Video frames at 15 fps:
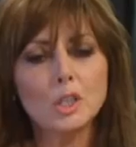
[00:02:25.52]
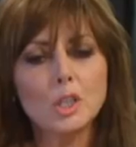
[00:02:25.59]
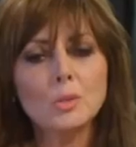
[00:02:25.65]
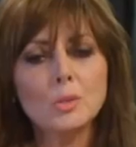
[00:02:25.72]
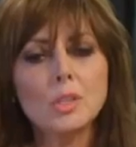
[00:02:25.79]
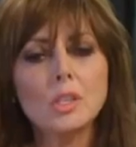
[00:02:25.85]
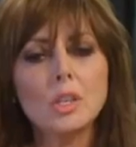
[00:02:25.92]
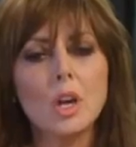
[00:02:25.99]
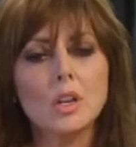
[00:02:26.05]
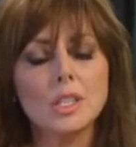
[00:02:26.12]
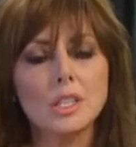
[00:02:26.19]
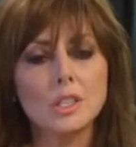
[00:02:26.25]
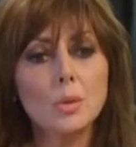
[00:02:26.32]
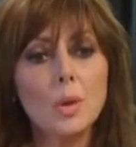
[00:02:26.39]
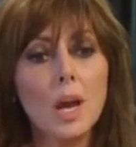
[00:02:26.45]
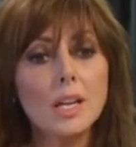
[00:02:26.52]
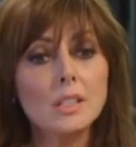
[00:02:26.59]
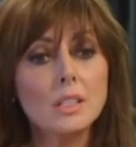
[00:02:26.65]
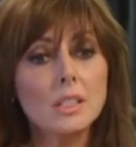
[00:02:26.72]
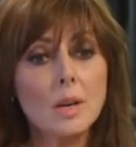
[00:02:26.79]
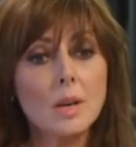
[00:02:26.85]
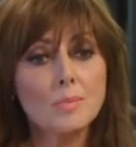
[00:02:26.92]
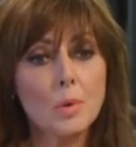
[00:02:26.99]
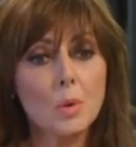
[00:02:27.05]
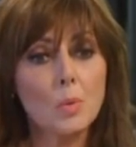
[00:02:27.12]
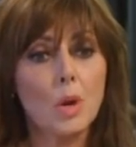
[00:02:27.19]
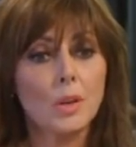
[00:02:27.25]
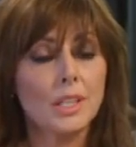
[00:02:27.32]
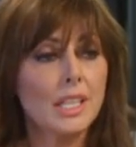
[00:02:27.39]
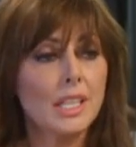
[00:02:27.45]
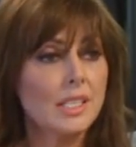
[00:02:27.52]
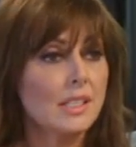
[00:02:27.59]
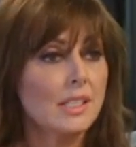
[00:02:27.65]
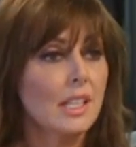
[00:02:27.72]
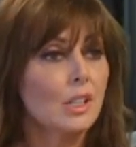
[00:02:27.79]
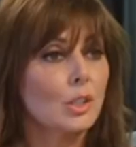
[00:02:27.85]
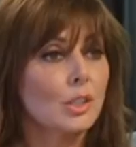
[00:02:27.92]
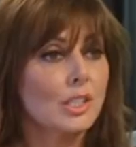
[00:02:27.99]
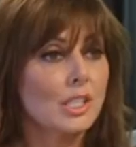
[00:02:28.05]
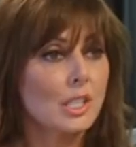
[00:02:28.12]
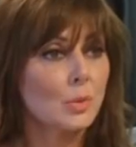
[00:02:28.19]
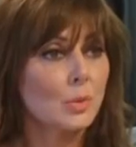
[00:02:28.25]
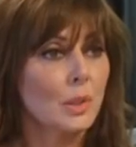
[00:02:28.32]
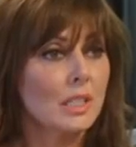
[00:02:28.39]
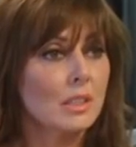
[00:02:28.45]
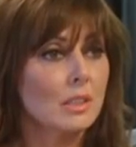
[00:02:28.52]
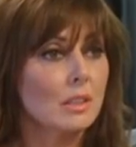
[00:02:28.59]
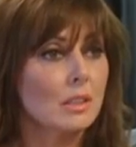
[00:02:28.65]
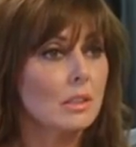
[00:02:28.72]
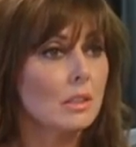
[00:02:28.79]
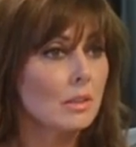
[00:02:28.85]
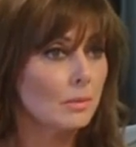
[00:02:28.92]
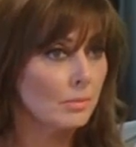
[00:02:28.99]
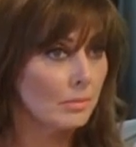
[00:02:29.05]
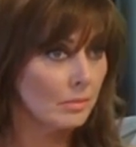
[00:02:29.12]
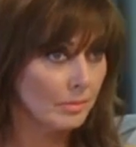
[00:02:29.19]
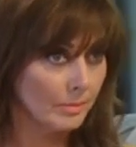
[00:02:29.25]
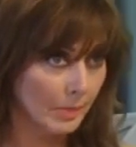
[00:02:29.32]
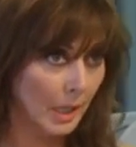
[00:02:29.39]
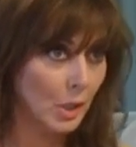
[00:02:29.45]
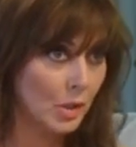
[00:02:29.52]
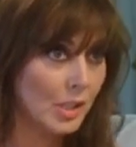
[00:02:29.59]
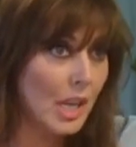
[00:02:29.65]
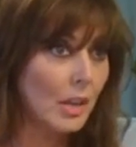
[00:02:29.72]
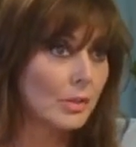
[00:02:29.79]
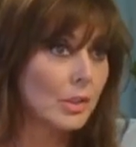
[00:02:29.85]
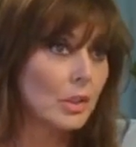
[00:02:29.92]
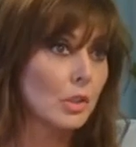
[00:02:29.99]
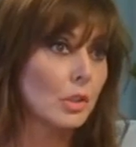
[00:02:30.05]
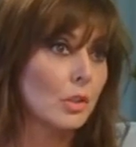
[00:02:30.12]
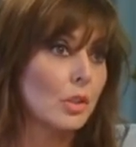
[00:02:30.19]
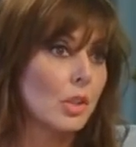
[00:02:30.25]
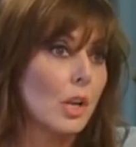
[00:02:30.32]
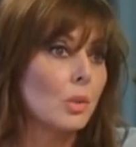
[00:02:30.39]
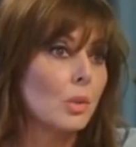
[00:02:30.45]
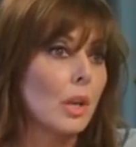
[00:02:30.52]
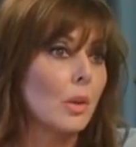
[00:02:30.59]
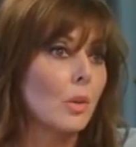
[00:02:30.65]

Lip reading: you had a #1 hit single in Sweden by yourself, didn't you? Solo